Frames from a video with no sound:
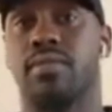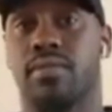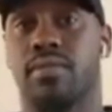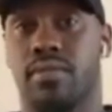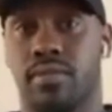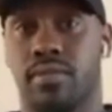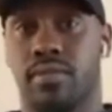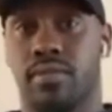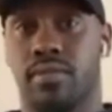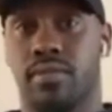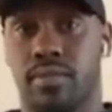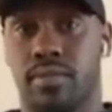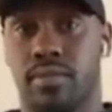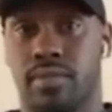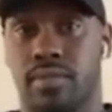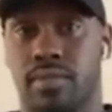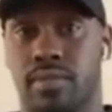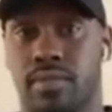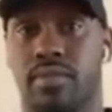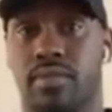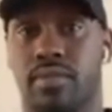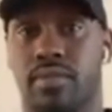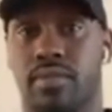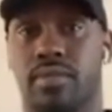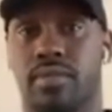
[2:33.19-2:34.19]

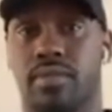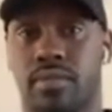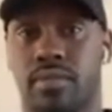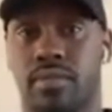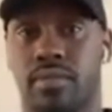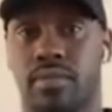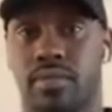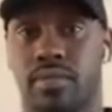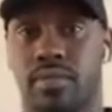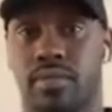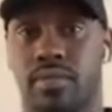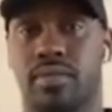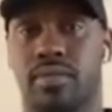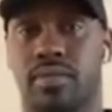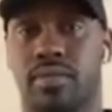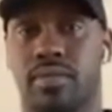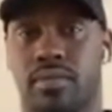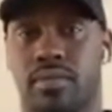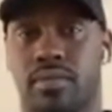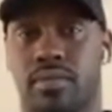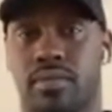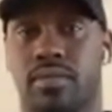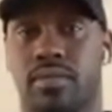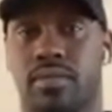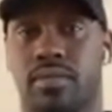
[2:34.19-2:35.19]

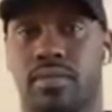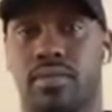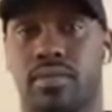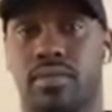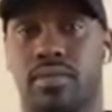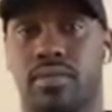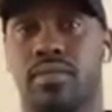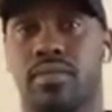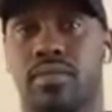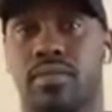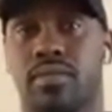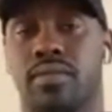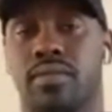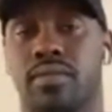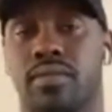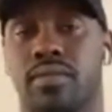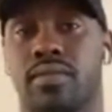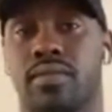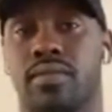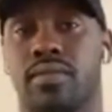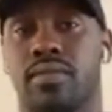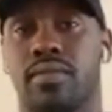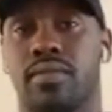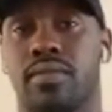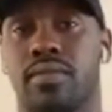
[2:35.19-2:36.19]

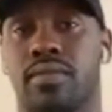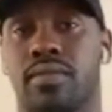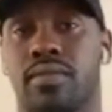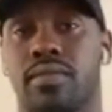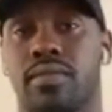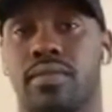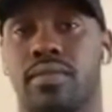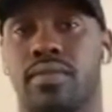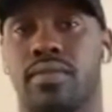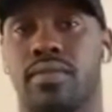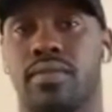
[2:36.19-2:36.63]
The person shown says nothing.